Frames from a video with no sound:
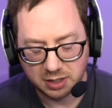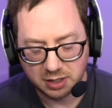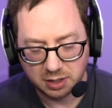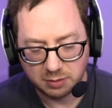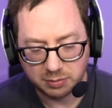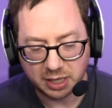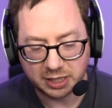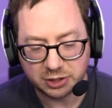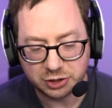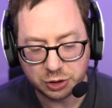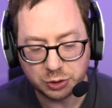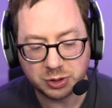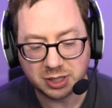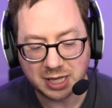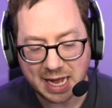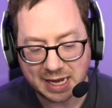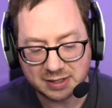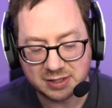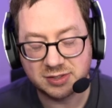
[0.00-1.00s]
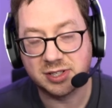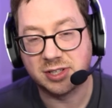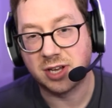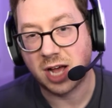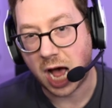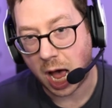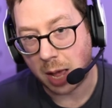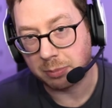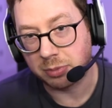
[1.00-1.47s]
But I can do Galactus and
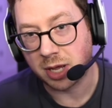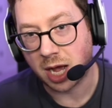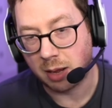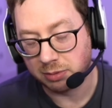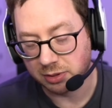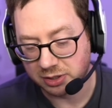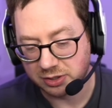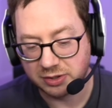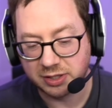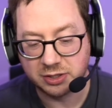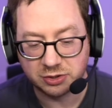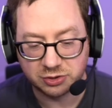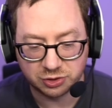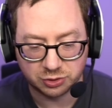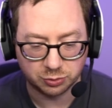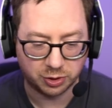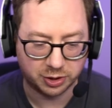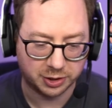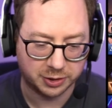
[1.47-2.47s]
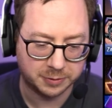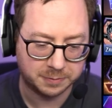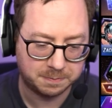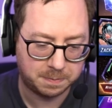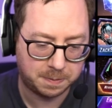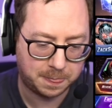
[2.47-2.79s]
Hobgoblin then Destroyer.